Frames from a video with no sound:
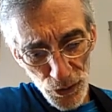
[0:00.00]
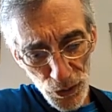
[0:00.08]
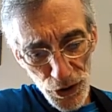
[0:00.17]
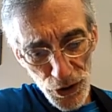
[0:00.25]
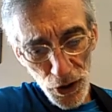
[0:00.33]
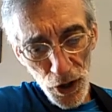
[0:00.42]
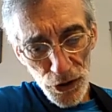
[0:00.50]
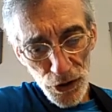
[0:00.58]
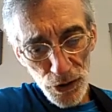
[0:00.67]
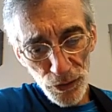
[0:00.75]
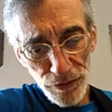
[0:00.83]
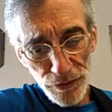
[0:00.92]
which are
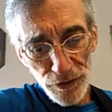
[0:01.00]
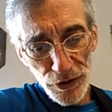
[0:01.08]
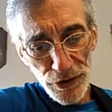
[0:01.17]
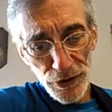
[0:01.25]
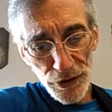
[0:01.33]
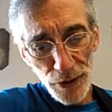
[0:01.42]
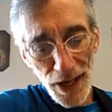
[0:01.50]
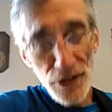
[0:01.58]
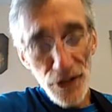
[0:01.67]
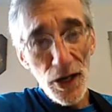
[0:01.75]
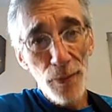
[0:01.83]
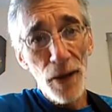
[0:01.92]
also referred to
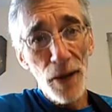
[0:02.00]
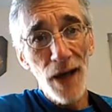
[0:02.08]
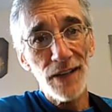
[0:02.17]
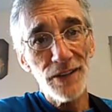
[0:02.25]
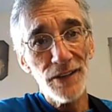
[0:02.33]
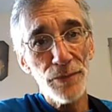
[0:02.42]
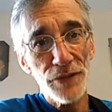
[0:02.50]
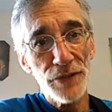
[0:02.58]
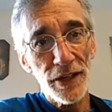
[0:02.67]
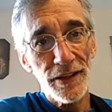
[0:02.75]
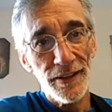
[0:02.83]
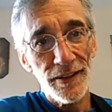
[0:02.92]
as
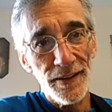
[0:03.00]
apocalyptic.